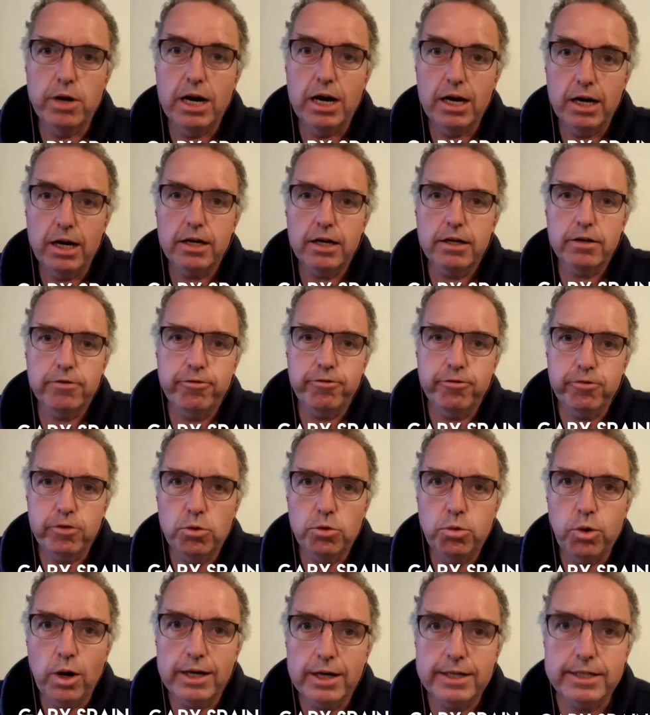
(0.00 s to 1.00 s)
there were a lot
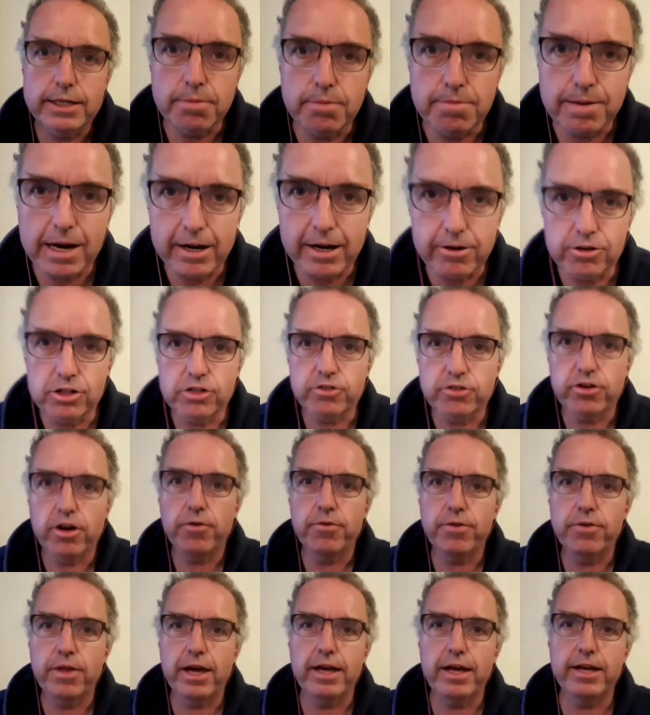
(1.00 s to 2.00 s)
of quality
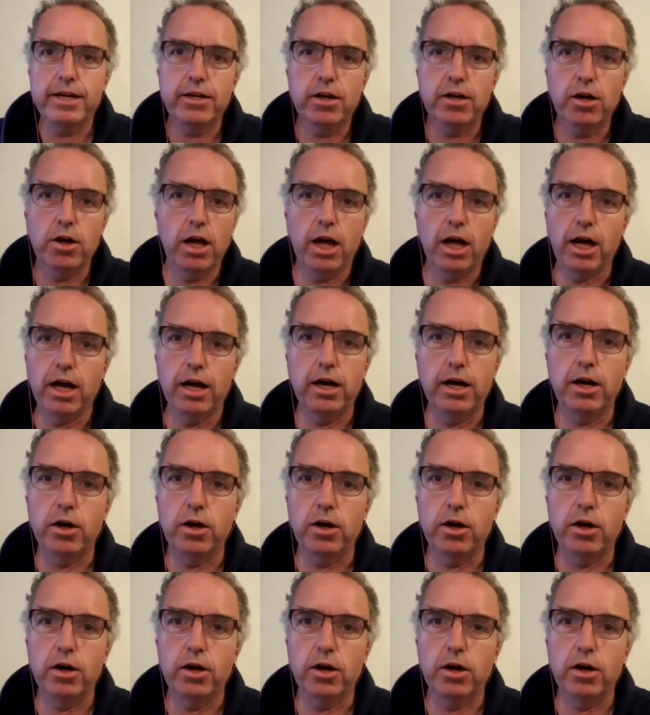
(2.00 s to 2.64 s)
players around then.